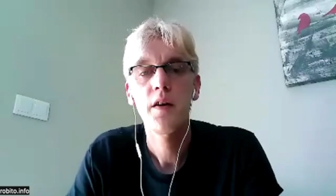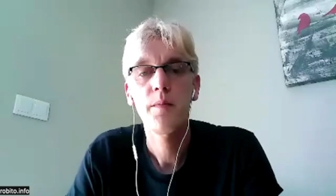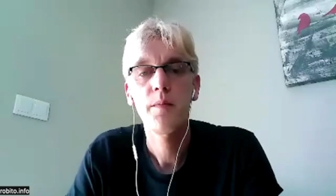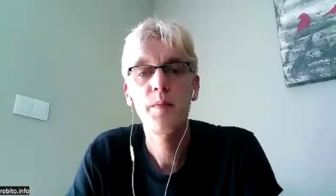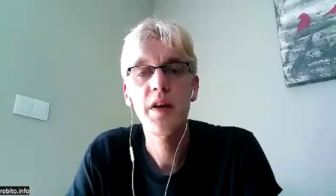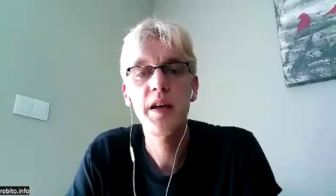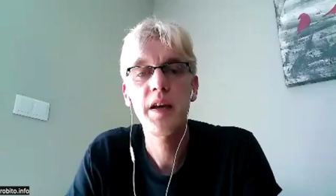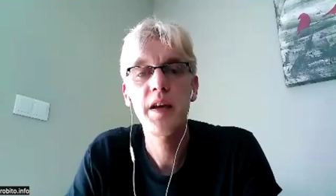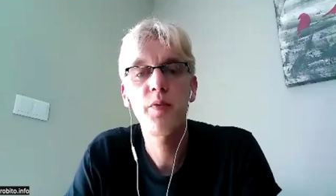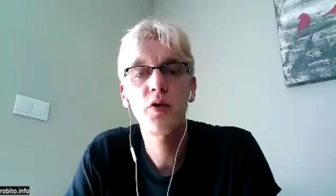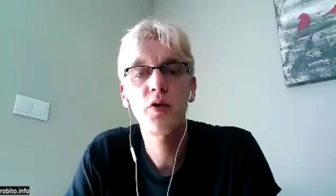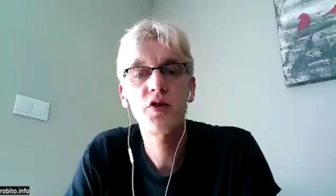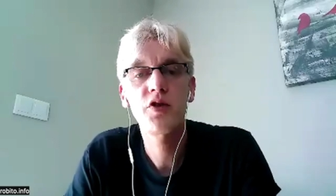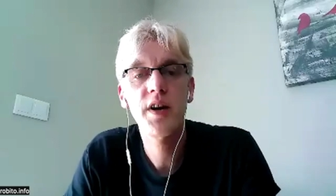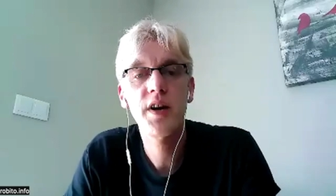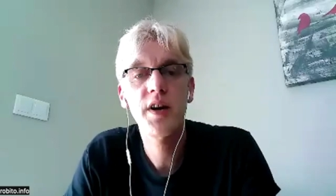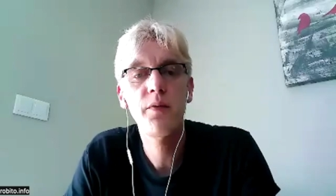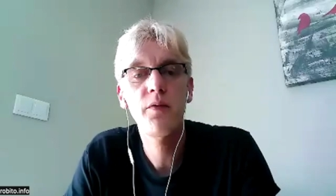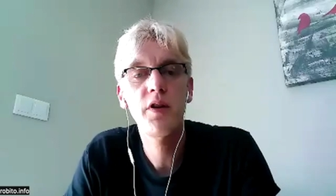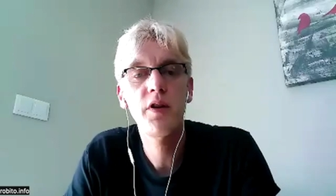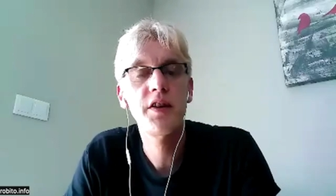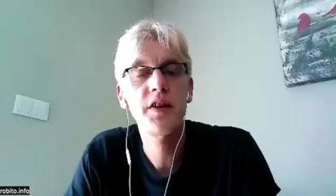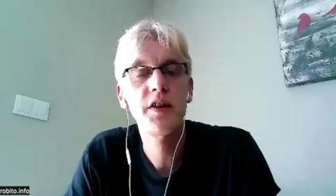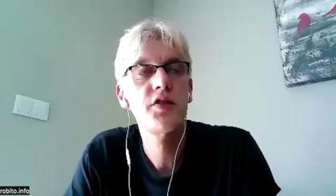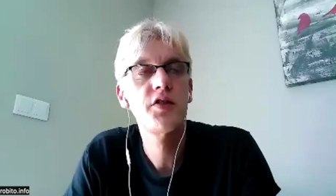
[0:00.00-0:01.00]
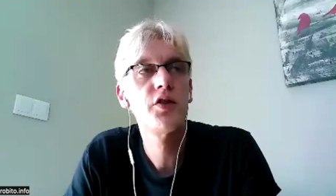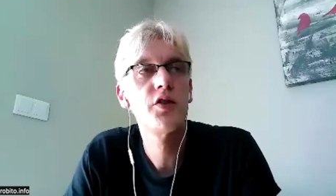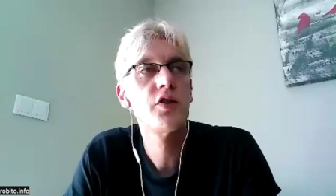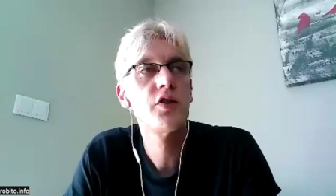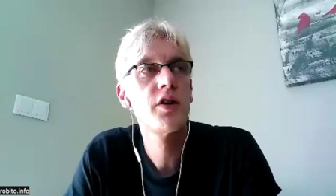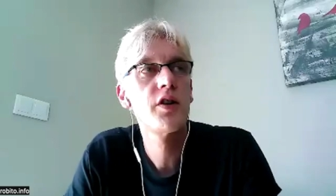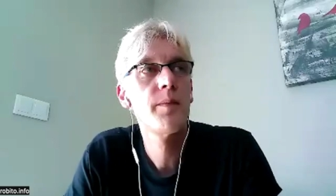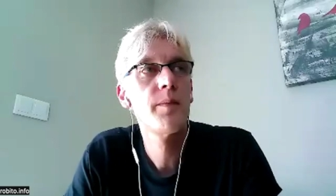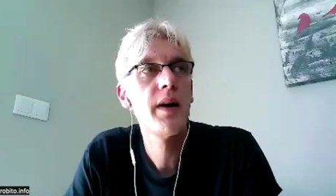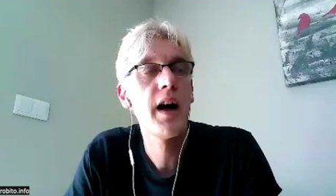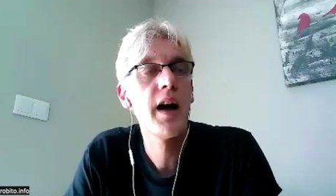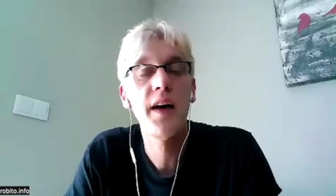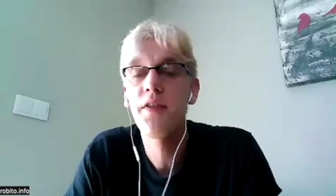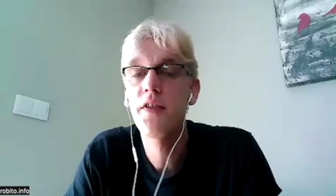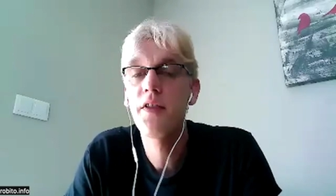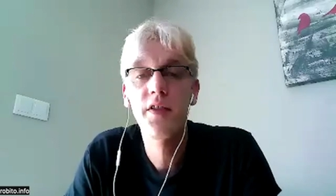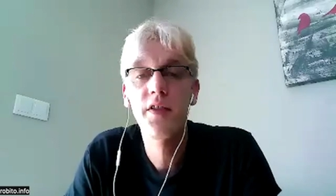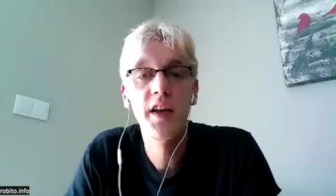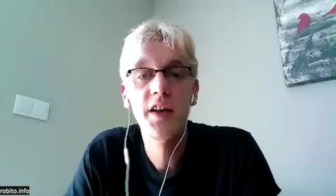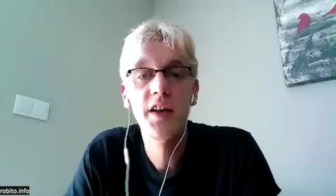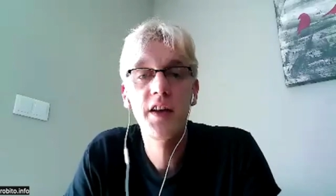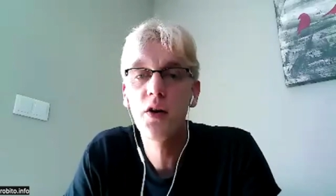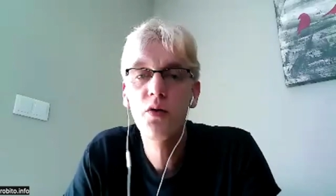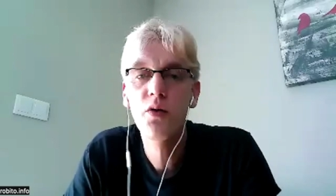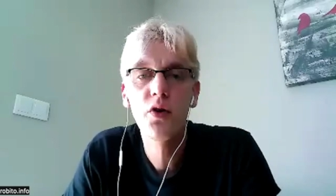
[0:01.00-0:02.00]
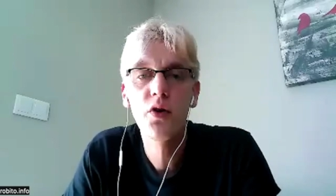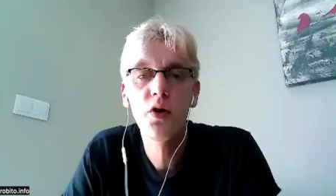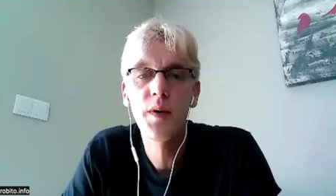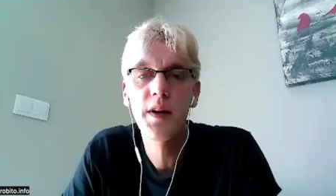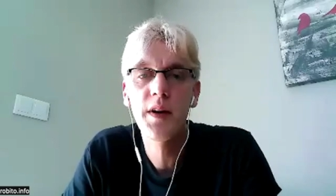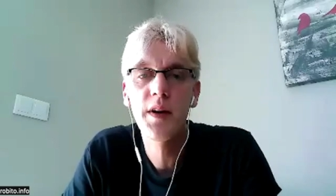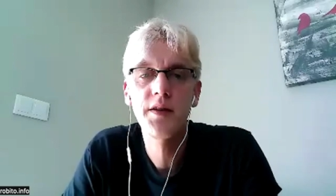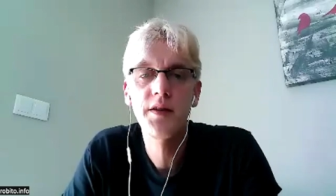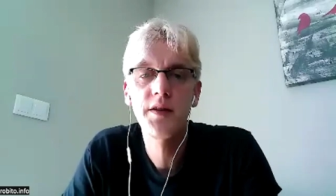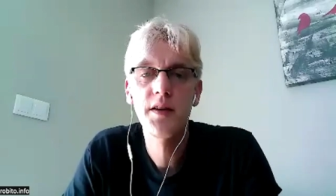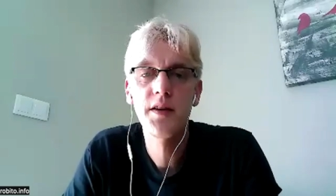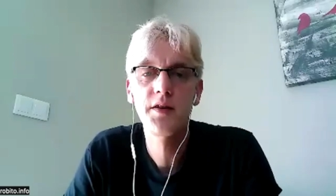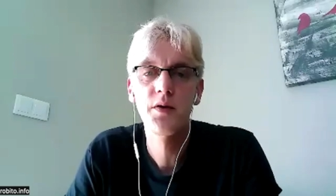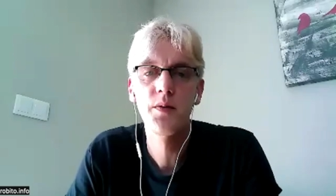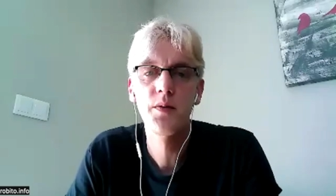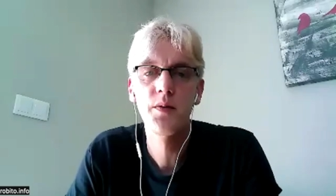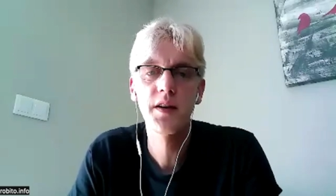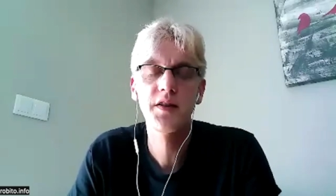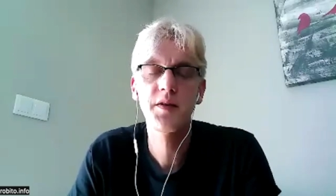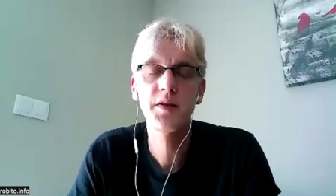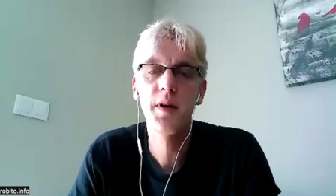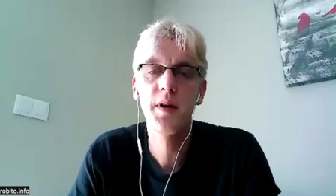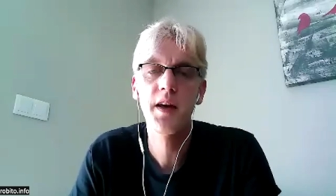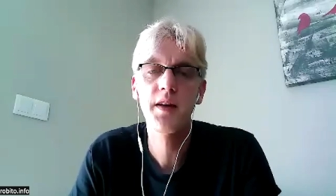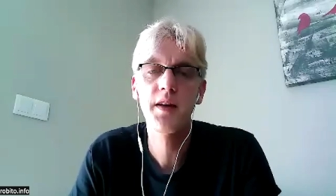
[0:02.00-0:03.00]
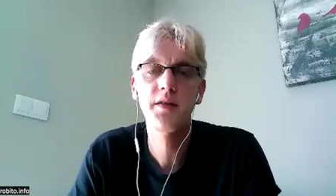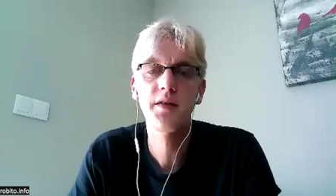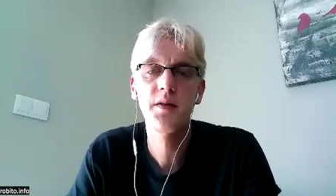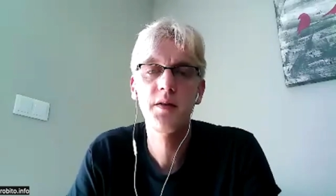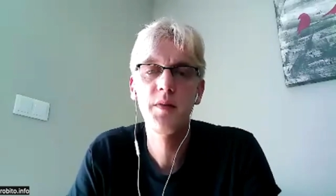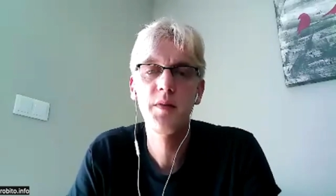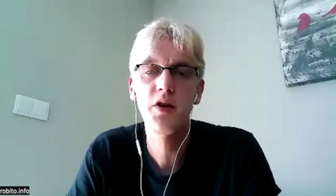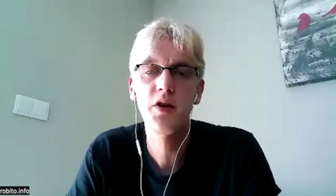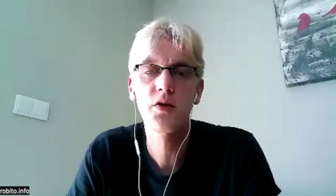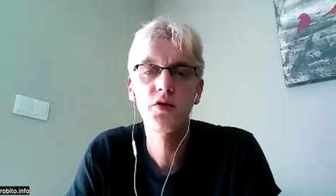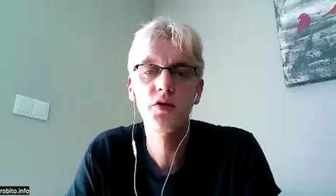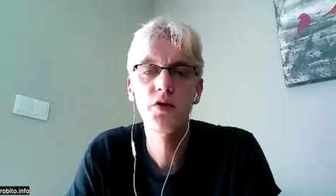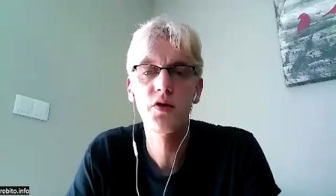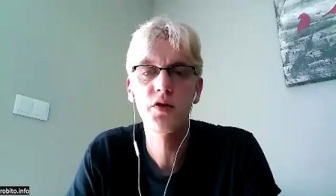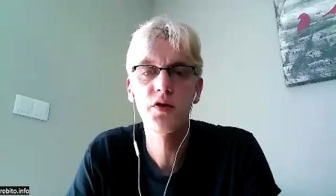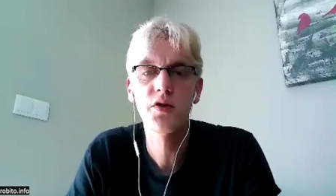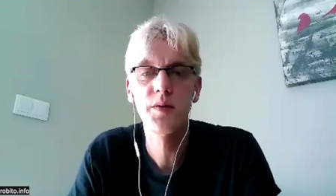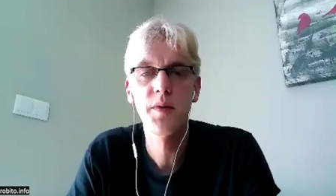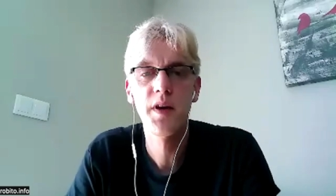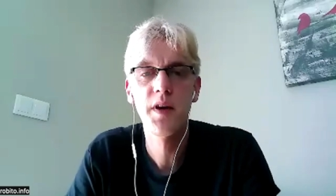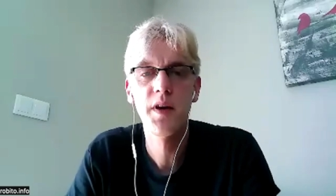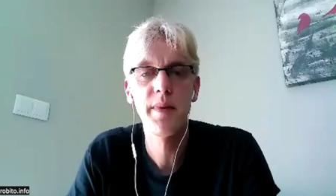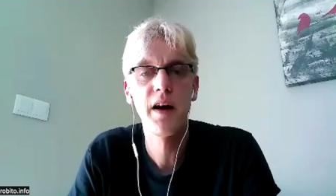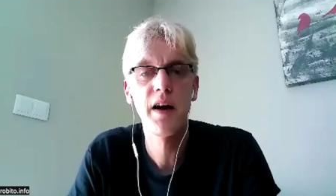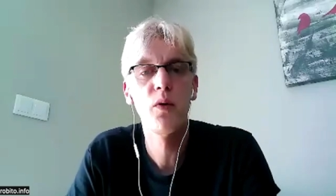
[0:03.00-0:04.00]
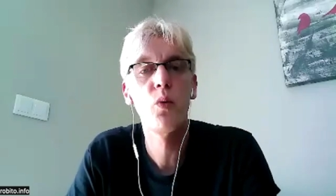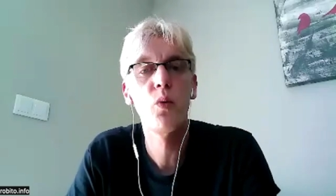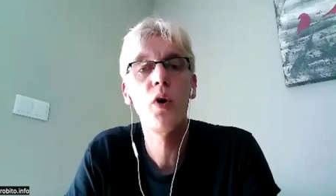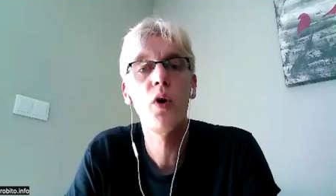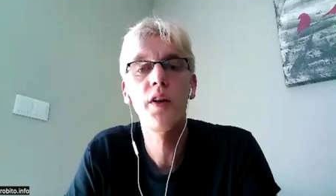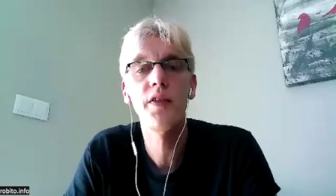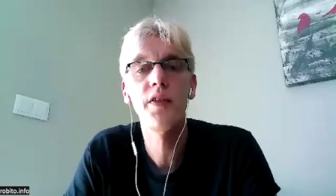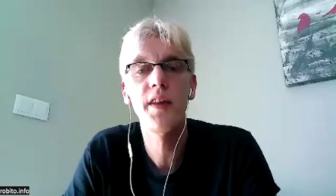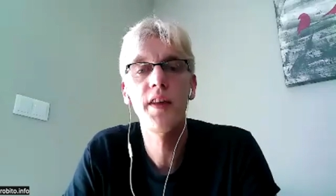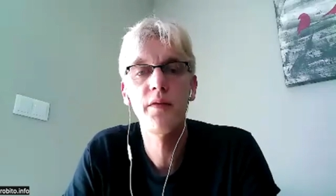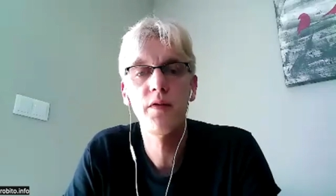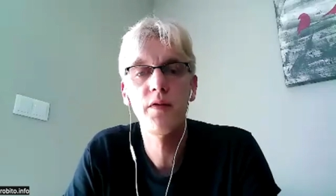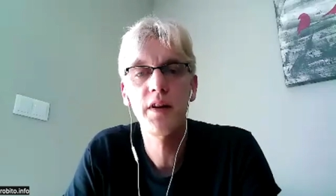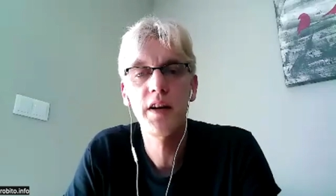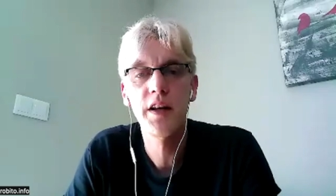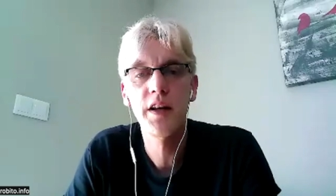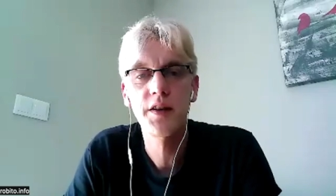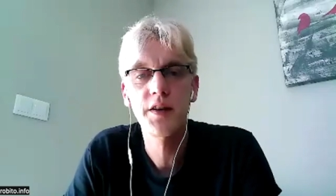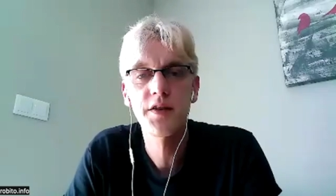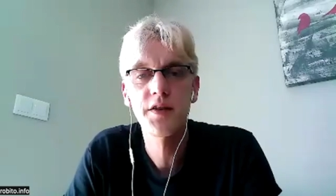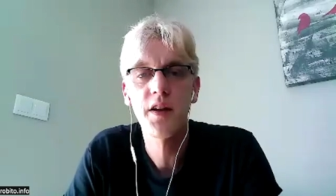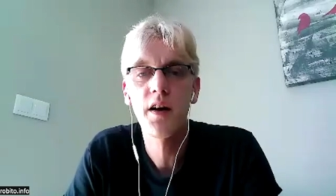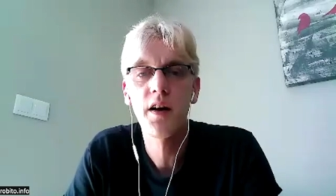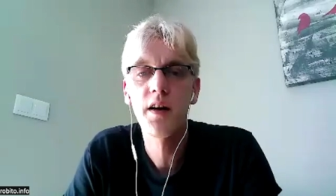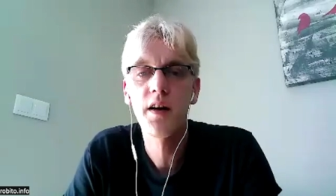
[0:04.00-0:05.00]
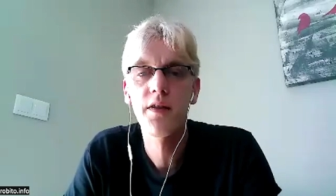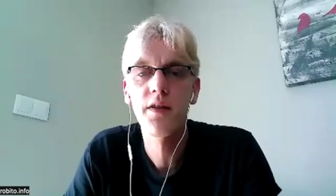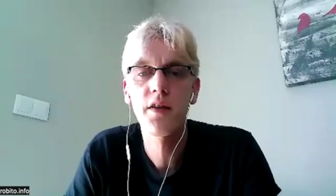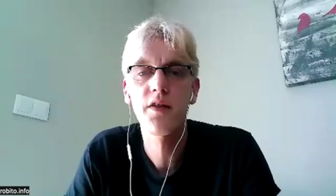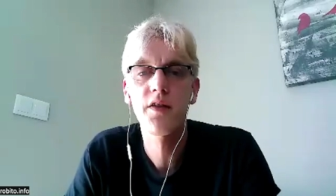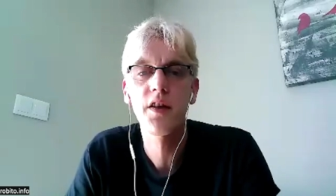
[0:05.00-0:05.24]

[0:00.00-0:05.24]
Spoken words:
People generally talk about, and they don't always need to explain to me or talk to me about what they've released either.